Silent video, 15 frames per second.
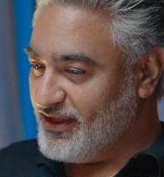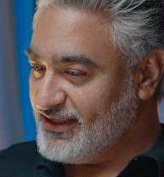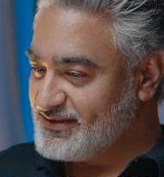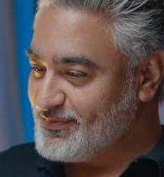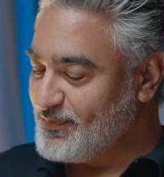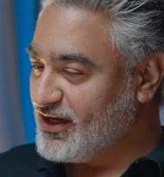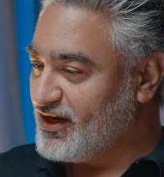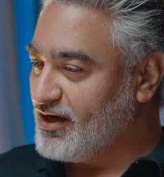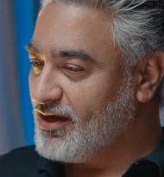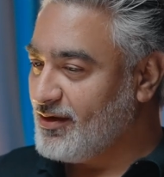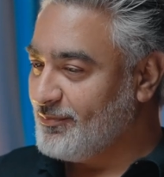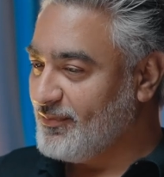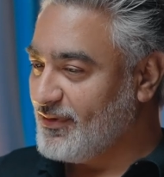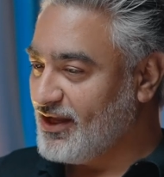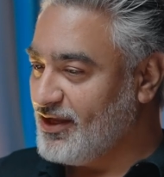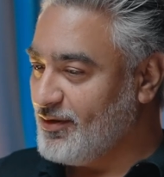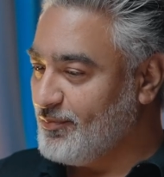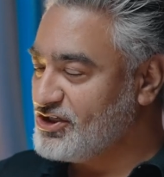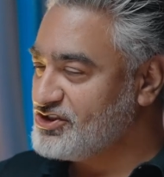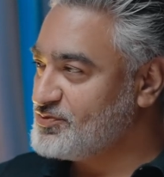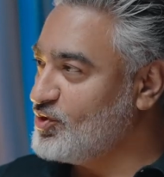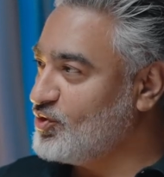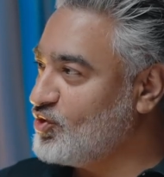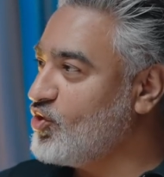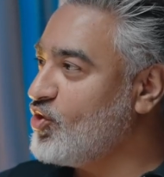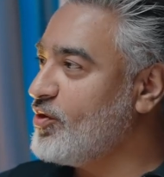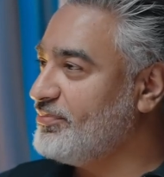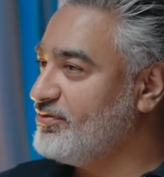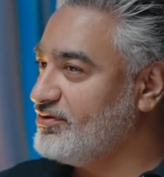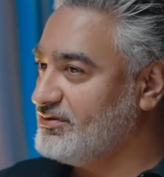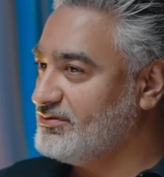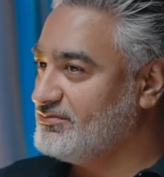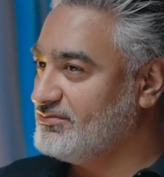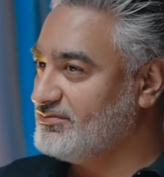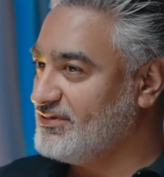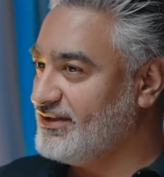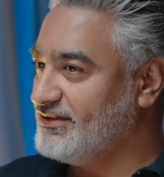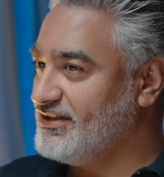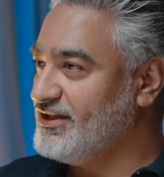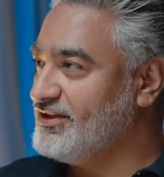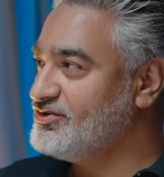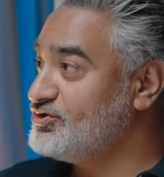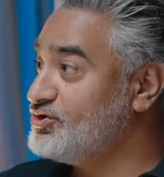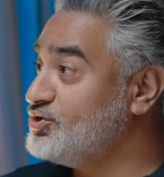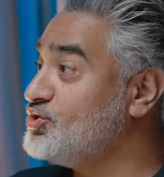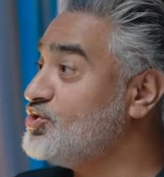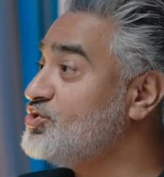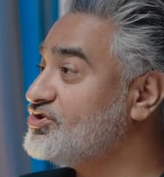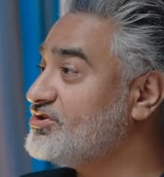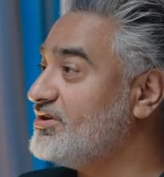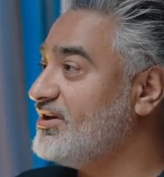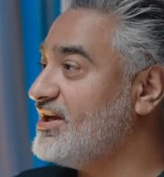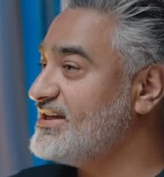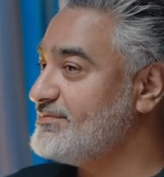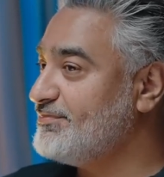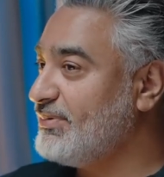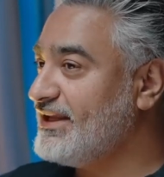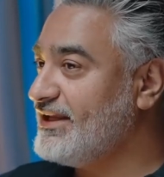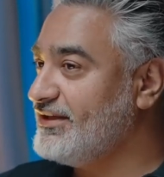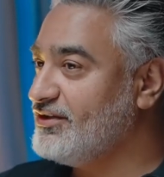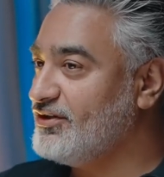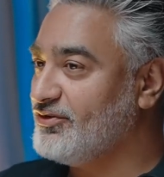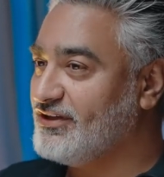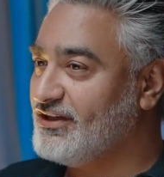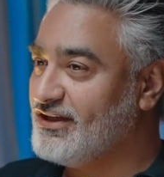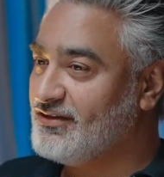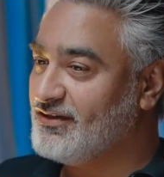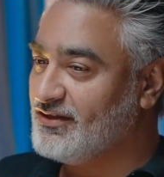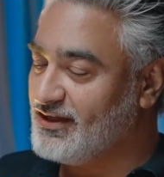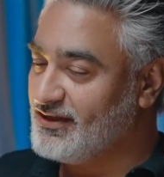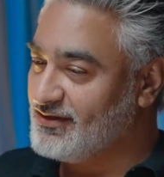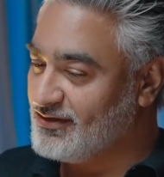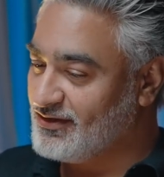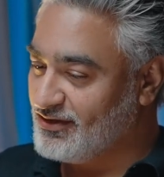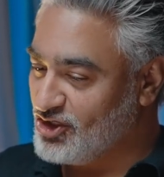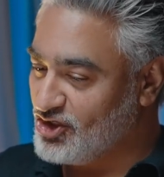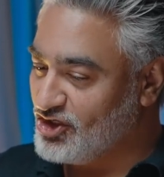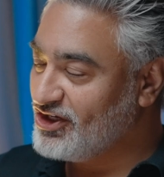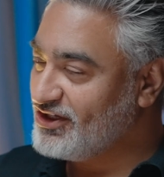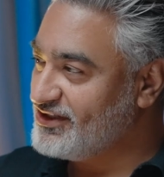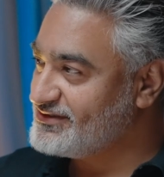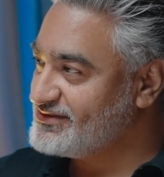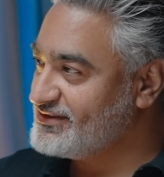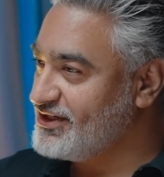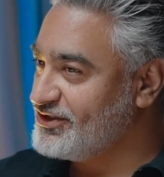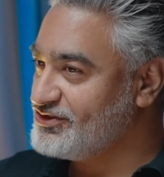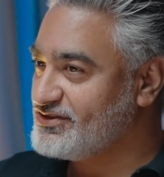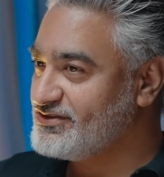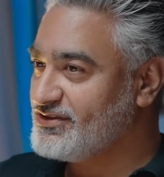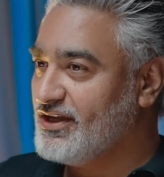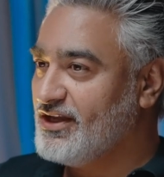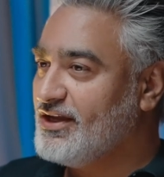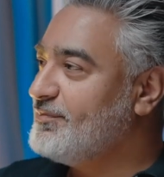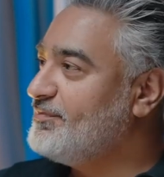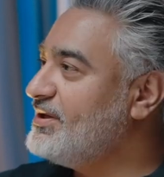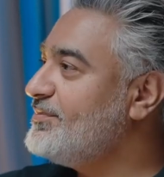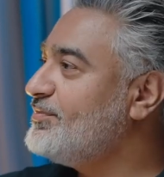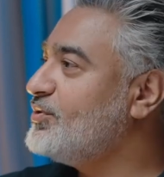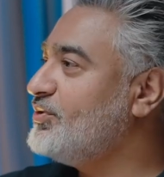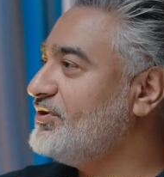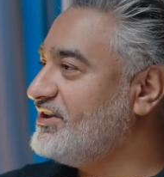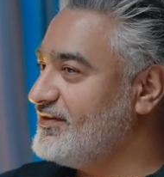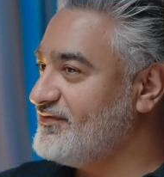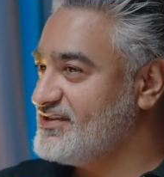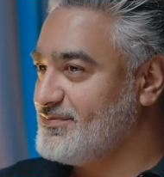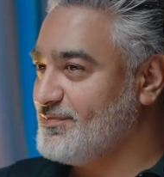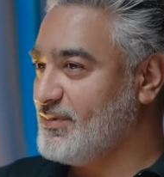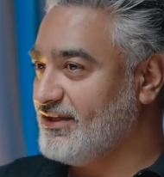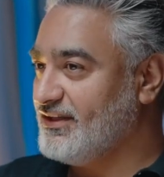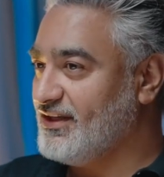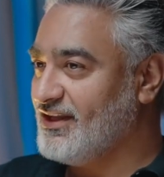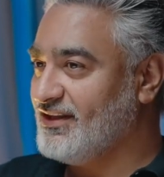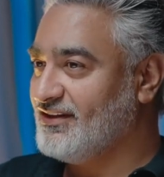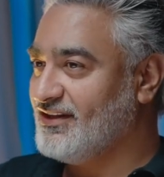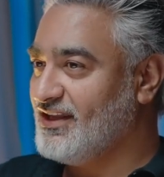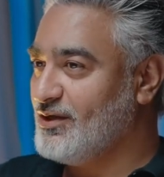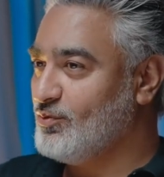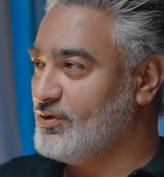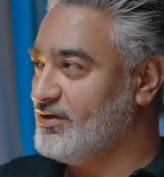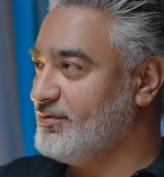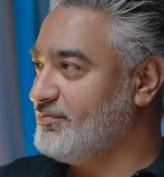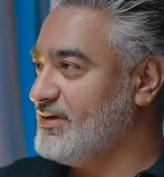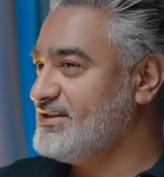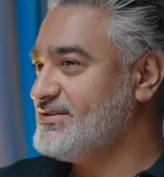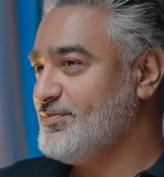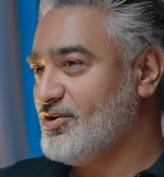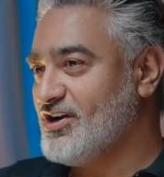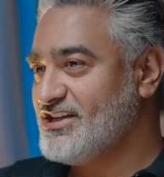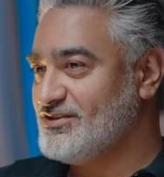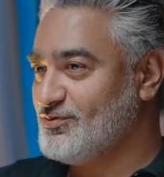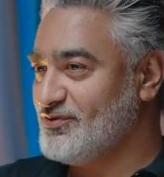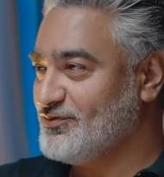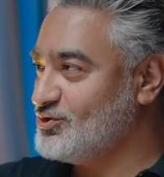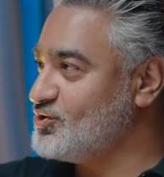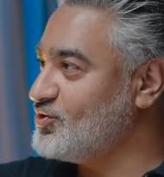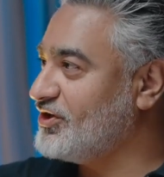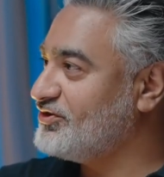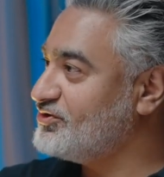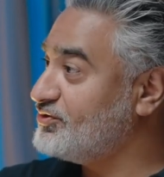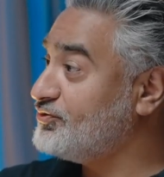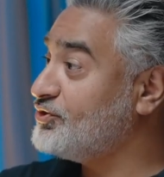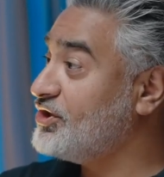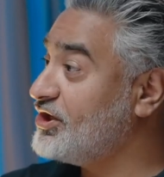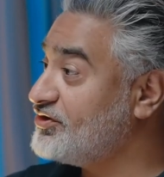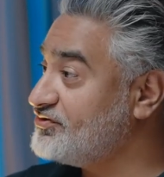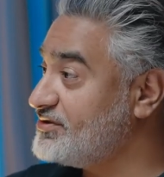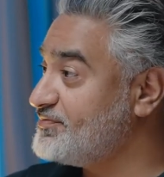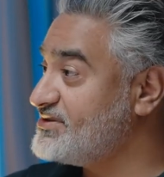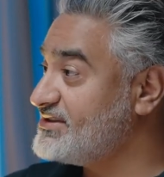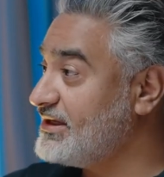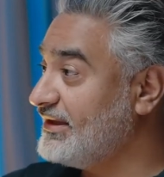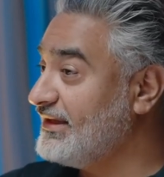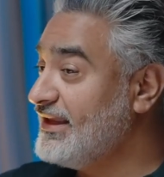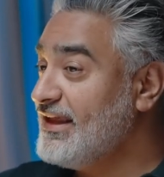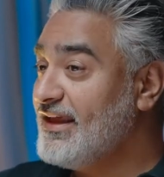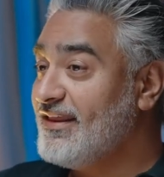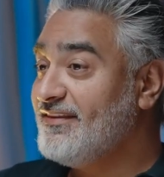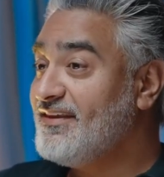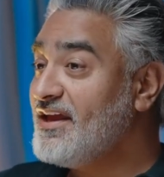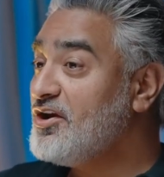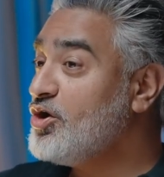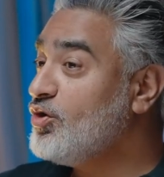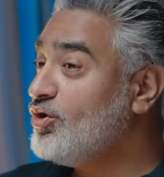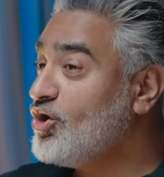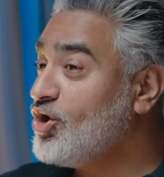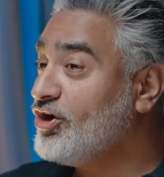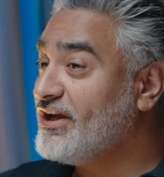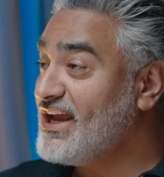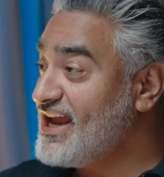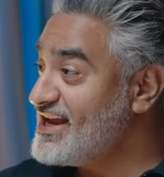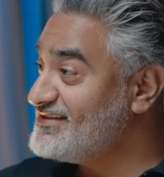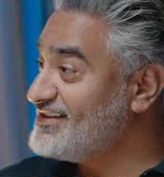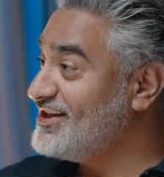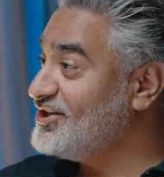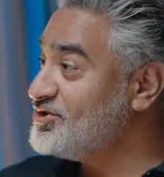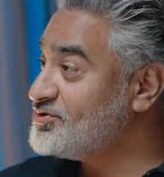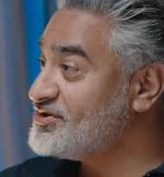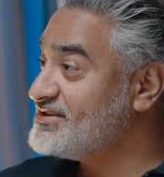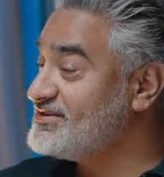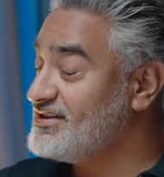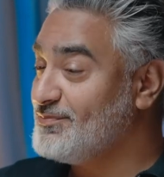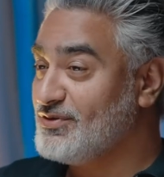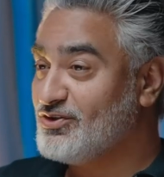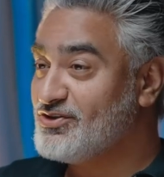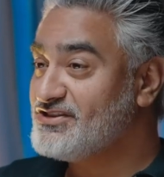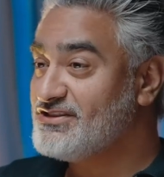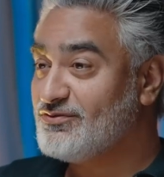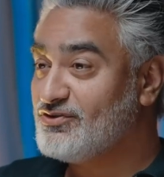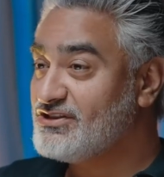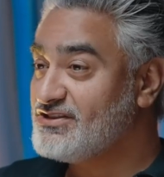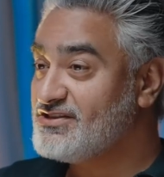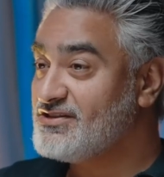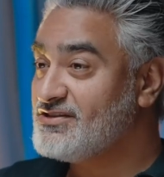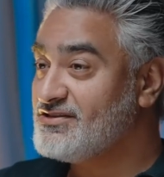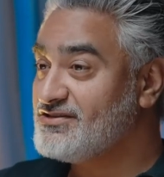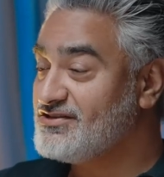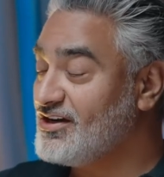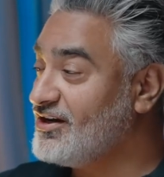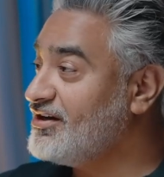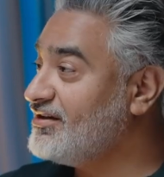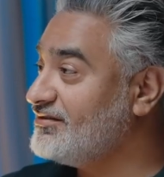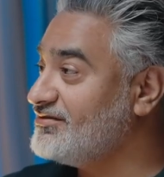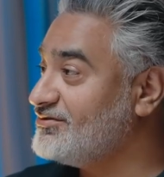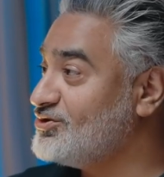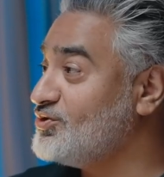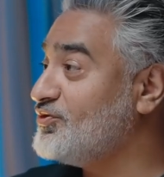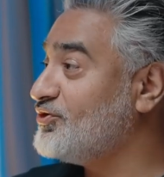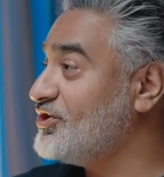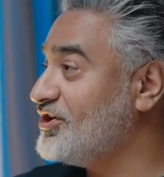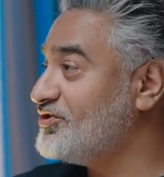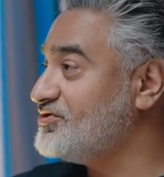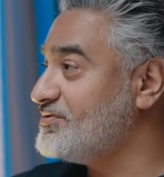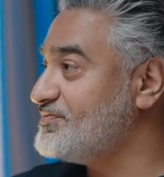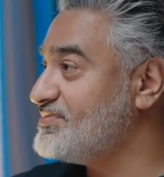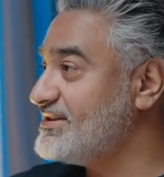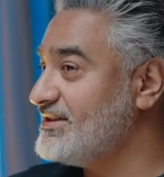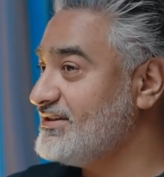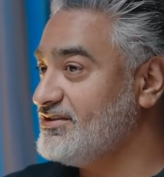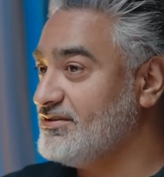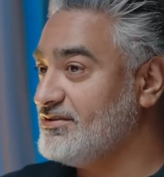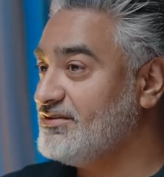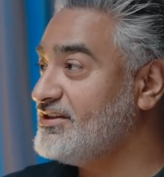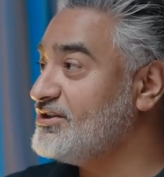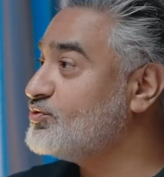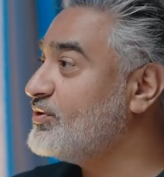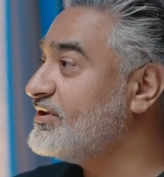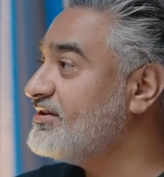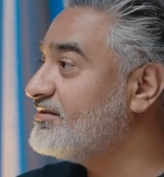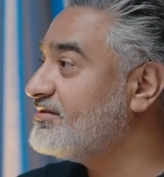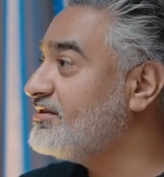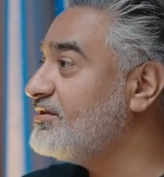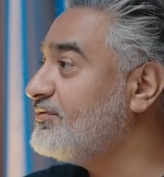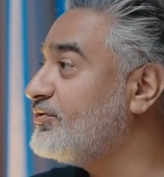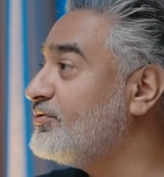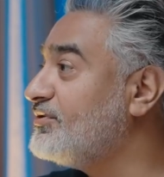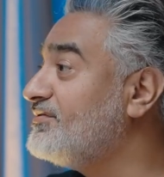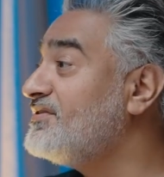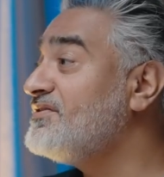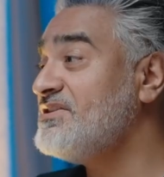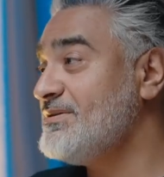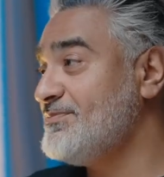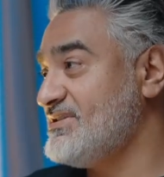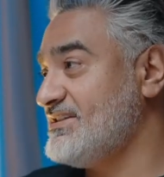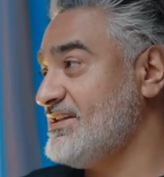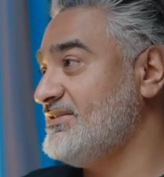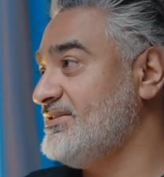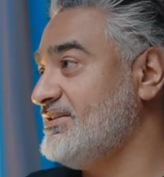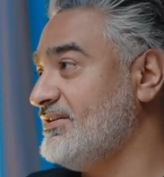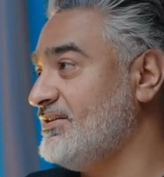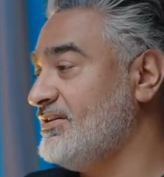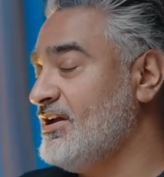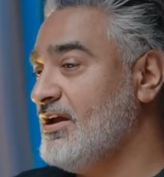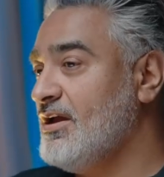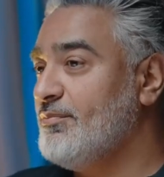it's become a much more corporate and institutionalized play. You know, in the earlier stages, people would give us money and they were mesmerized with 200, 300%. They're no longer as interested because the returns aren't 200, 300% a year. They're 20, 30, 40, 50% a year.